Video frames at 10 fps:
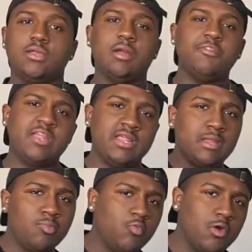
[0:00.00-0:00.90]
Coming in at
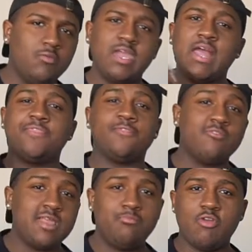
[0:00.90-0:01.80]
number one, we got
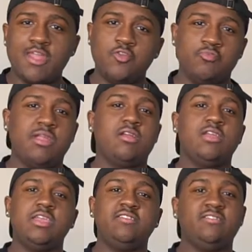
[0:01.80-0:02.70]
three brand new pair
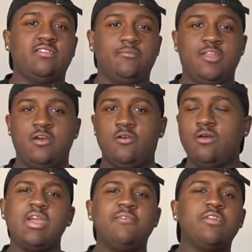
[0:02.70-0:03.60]
of Yeezys coming out.
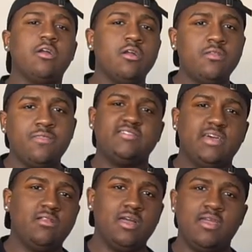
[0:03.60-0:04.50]
We have the Earth,
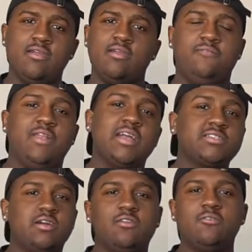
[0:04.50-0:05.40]
Tail Light, and Flax
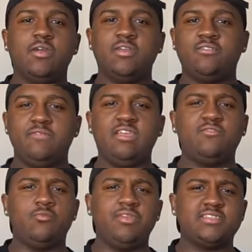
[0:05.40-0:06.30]
colorways.
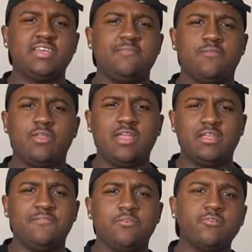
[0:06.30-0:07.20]
These will be set for like
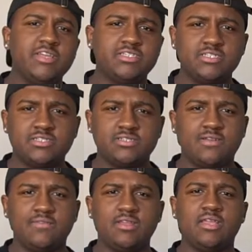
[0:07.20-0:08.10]
different regions and
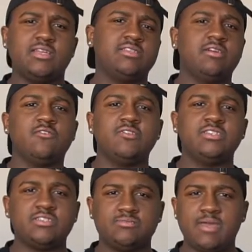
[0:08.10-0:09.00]
stuff like that. It's another
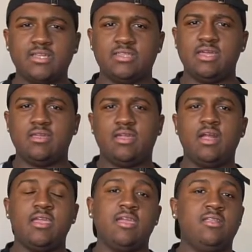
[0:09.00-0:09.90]
regions pack that
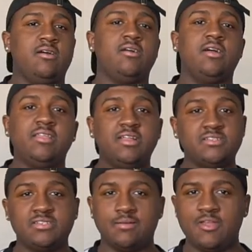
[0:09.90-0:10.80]
Kanye and uh, Adidas
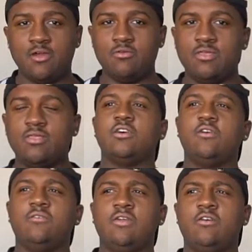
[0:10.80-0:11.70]
is coming out with.
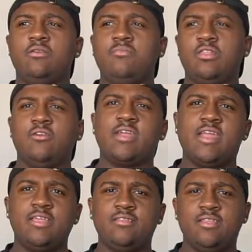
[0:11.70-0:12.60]
So they'll only be
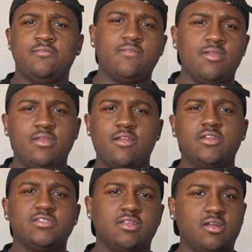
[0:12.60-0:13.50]
located in different
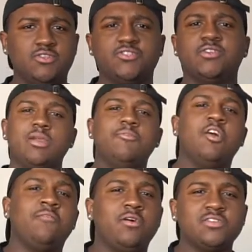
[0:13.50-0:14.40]
areas of the country. Coming
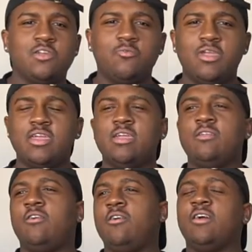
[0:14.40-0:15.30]
off All-Star
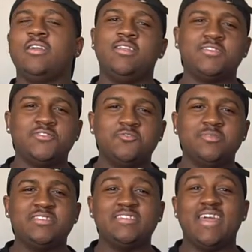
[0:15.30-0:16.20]
Weekend, all I can assume
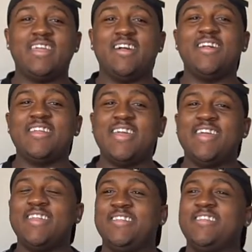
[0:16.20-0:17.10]
is that
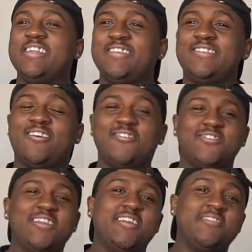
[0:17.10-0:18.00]
Kanye and Adidas are
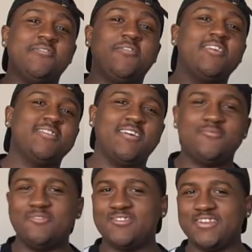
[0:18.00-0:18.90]
trying to get their funds
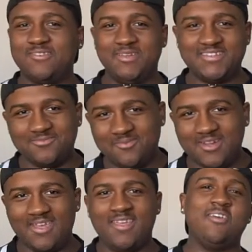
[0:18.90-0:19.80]
up. They're trying to make some
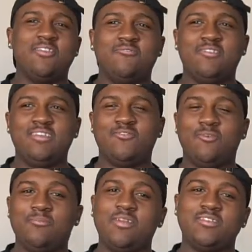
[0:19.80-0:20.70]
money. They only released
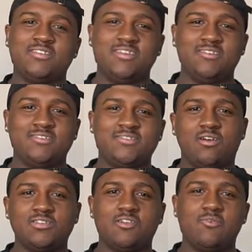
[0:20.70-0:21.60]
one pair of sneakers
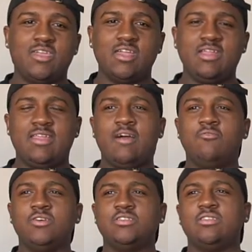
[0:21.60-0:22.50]
All-Star Weekend, and that
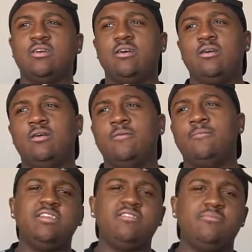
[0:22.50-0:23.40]
was the um,
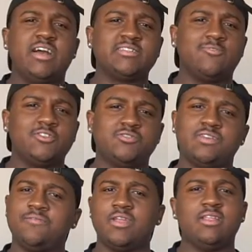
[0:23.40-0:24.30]
Yeezy basketball shoes.
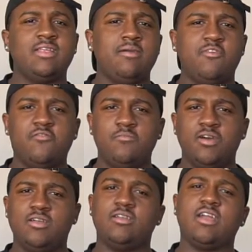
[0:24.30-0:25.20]
I forget the name of them,
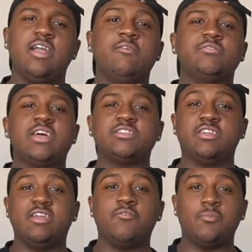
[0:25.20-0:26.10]
but Kanye was
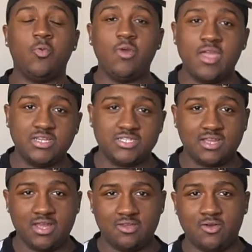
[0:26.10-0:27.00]
actually giving them away in
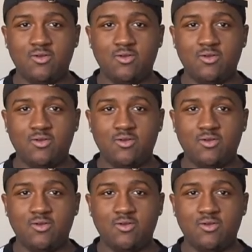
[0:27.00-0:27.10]
Chicago.